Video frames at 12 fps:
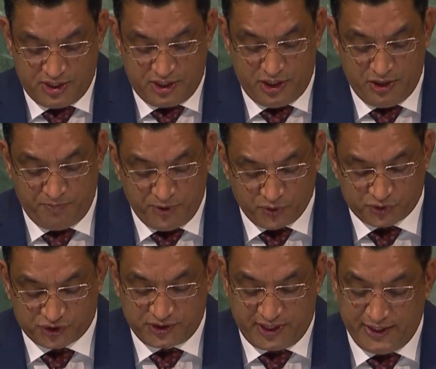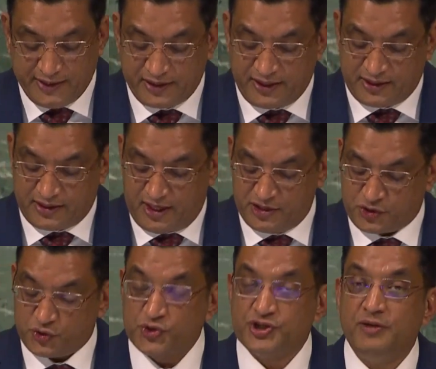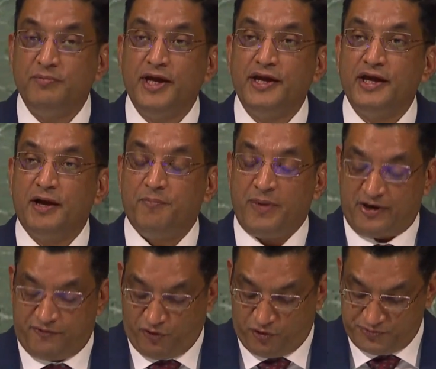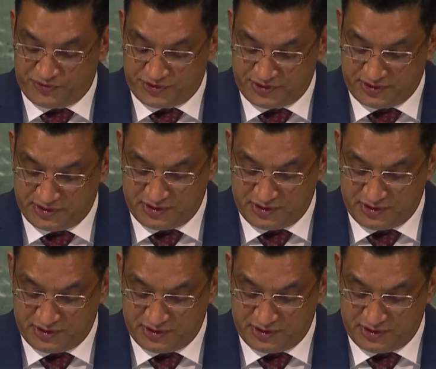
and abuse the internet and social media platforms.